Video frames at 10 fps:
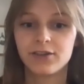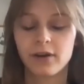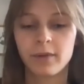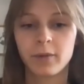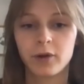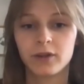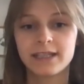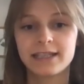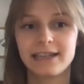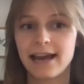
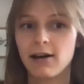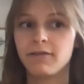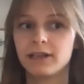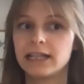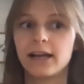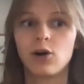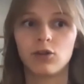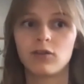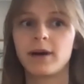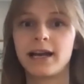DreamyMoons. Now I feel like
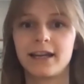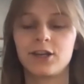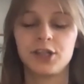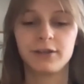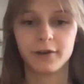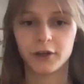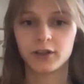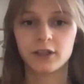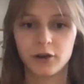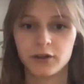all of my energy and
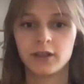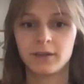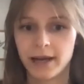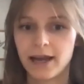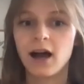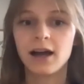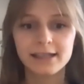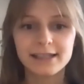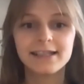focus goes into my art,